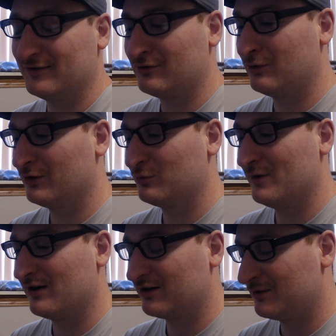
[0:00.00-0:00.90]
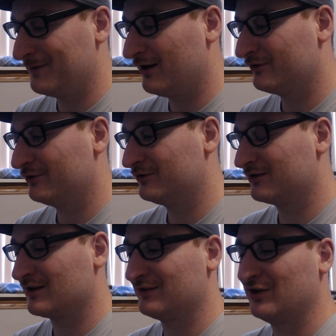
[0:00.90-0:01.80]
Of course, we are going to be also
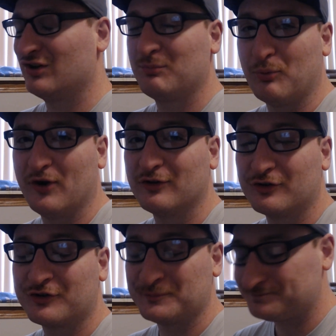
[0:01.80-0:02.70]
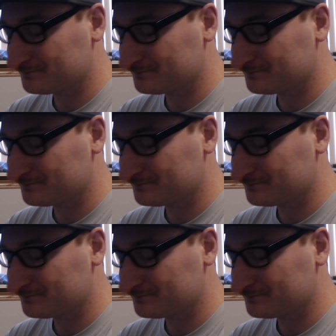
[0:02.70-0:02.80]
discussing spoilers.